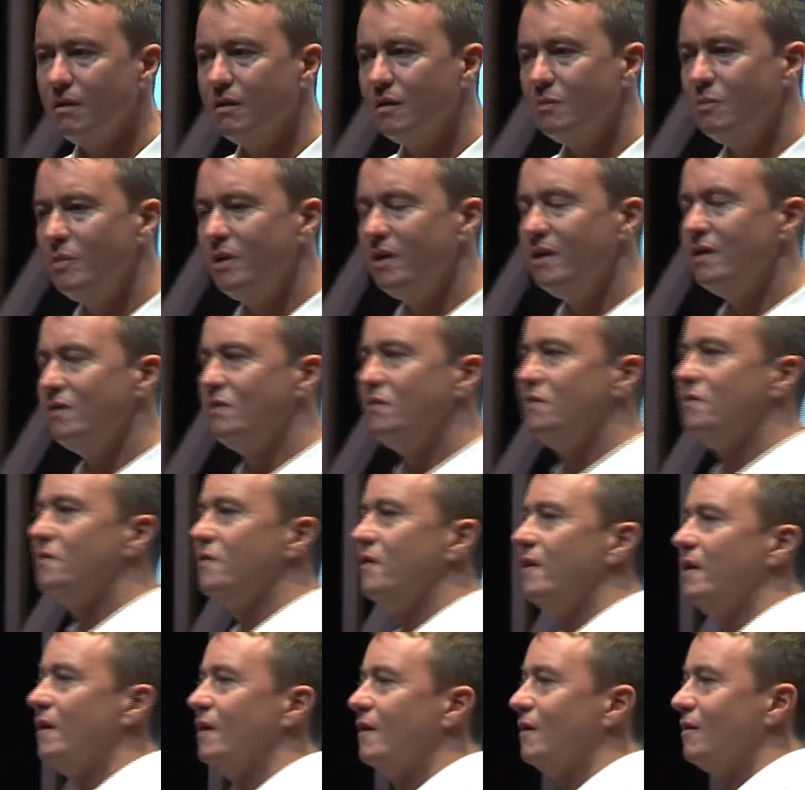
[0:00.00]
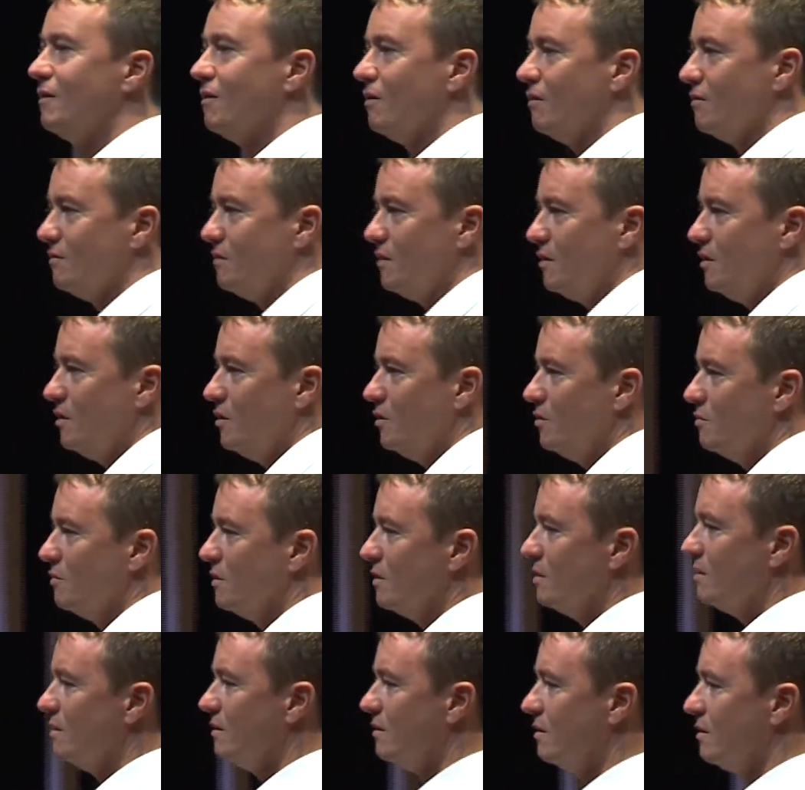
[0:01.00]
The biggest fear of the
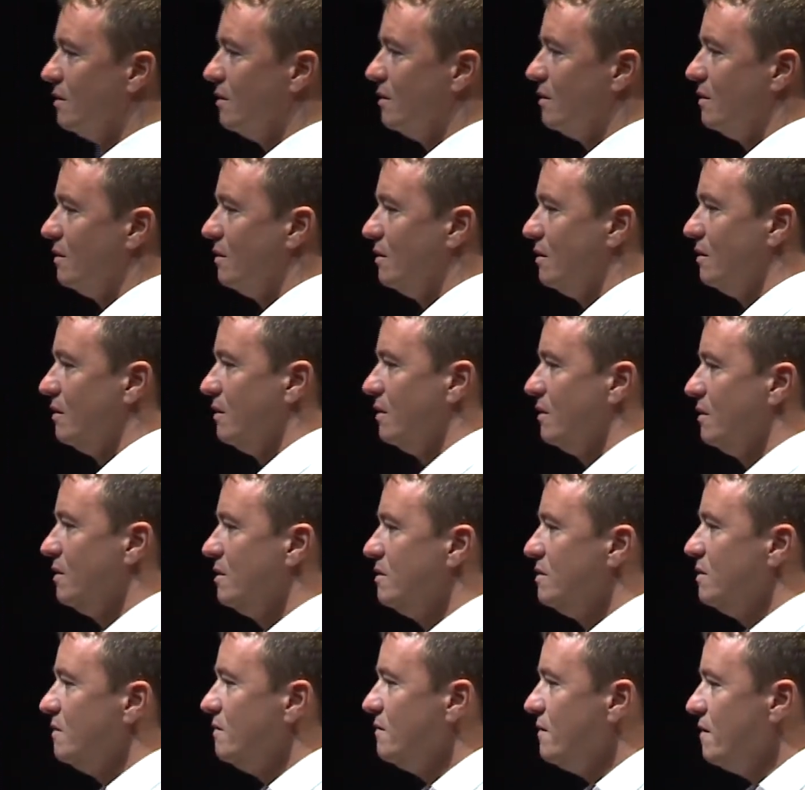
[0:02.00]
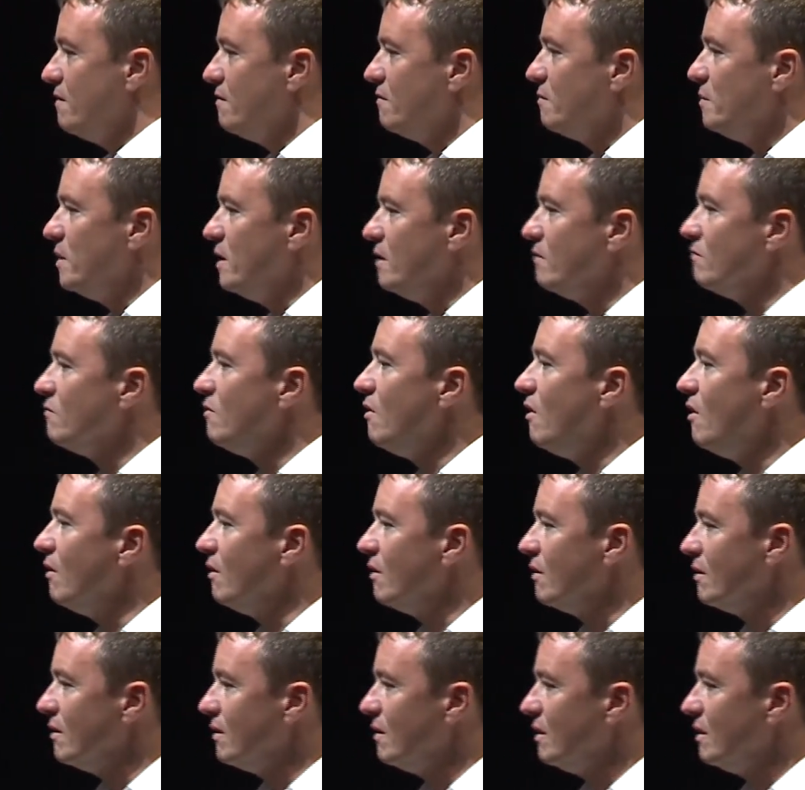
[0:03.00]
human is the fear of being wrong.